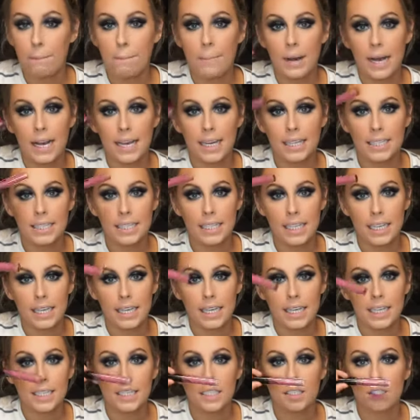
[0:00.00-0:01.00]
but
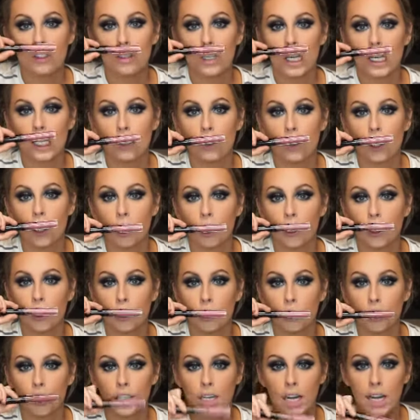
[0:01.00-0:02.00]
it is a
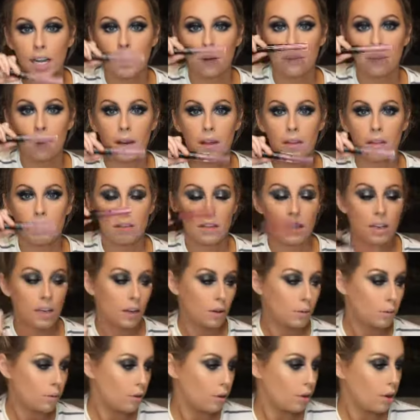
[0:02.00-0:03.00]
darker shade, but I think
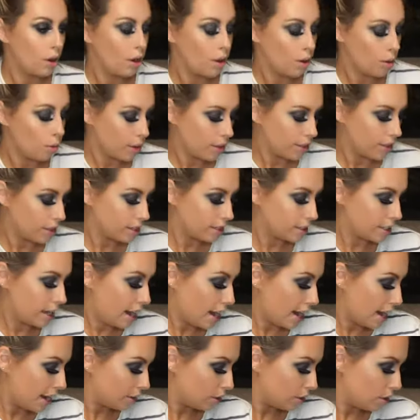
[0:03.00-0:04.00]
it will go with this
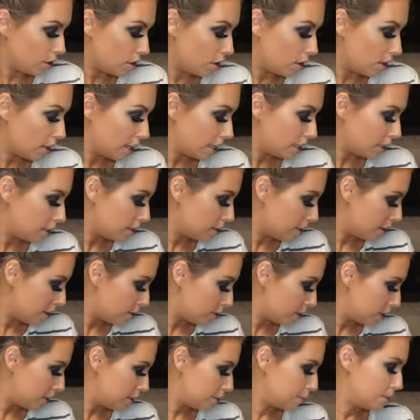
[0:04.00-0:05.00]
eye look. It's not
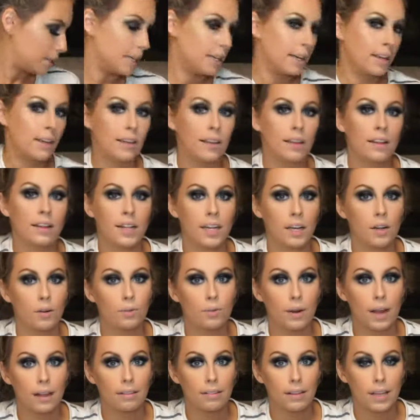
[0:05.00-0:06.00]
going to be anything like a
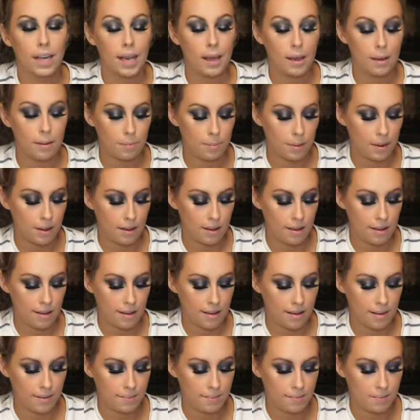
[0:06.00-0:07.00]
red lip.
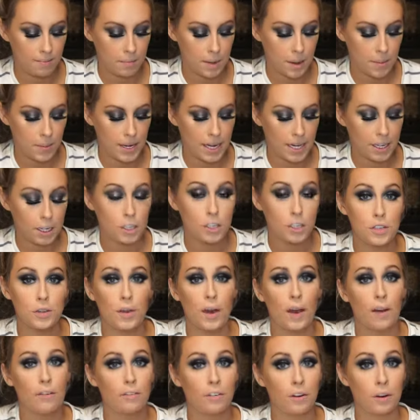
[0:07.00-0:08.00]
Maybe I do
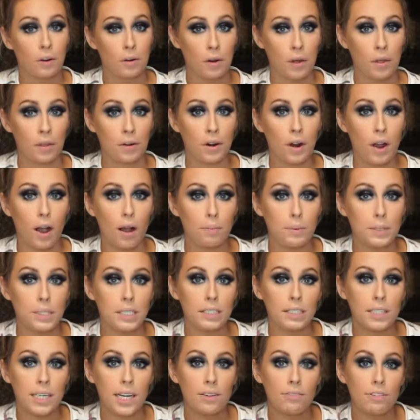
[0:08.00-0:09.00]
that for another
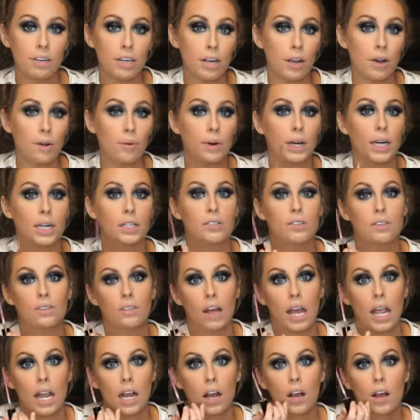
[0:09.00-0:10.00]
opposite day video where I do
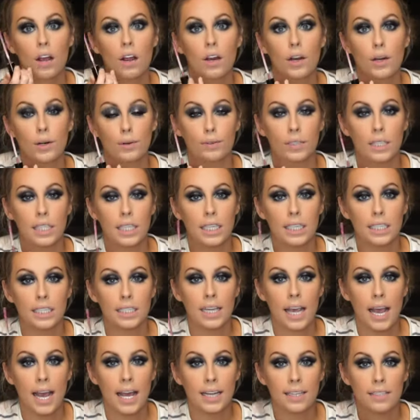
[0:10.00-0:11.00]
like really
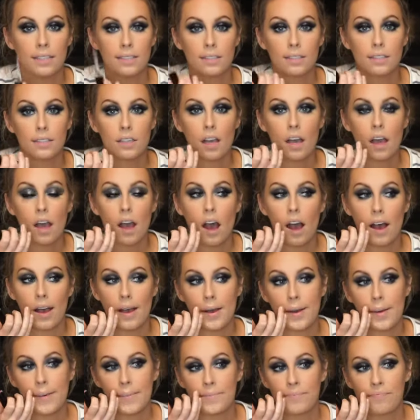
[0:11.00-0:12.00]
intense
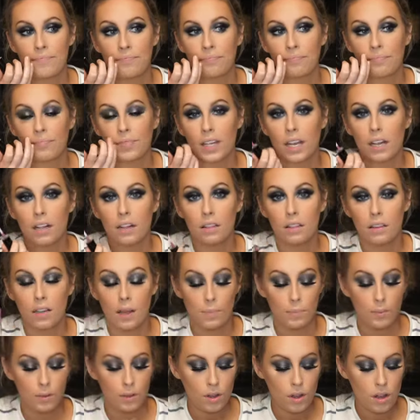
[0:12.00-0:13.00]

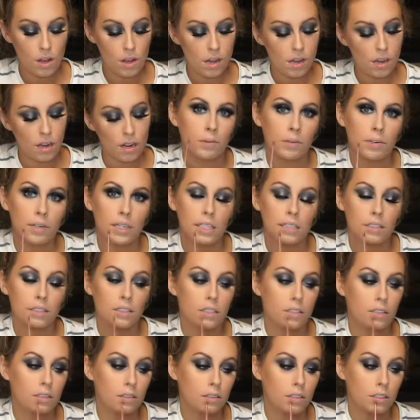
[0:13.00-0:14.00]
lip look. I'm going
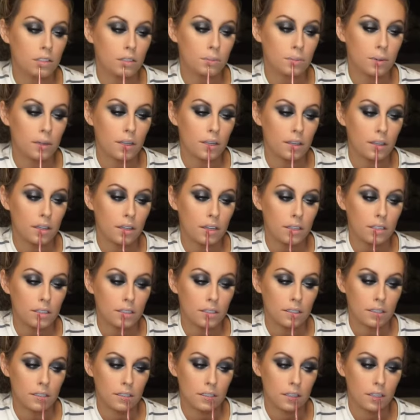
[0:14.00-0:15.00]
to just put
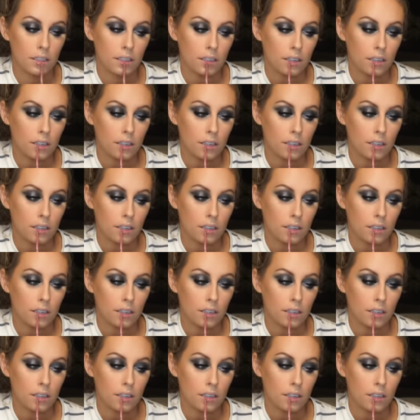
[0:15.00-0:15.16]
this,